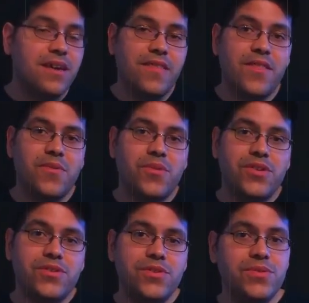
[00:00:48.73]
And then what
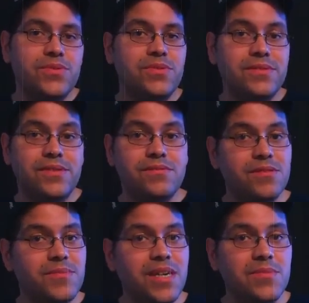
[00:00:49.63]
do? You know,
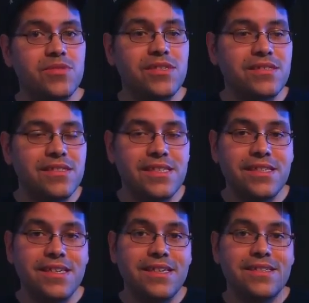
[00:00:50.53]
sometimes you just need,
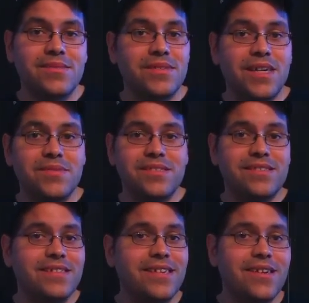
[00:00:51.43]
sometimes a
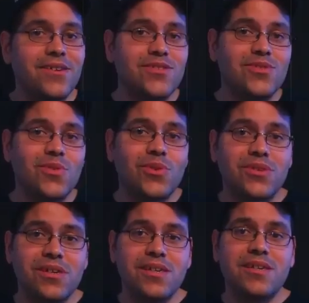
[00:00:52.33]
stick, a
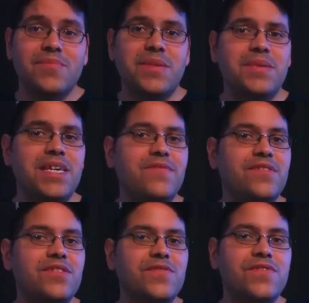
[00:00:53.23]
sword, maybe
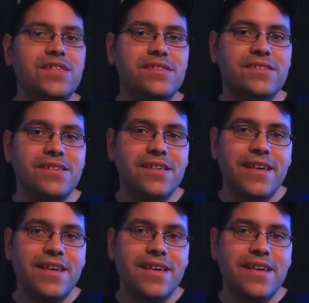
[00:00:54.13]
even your fist.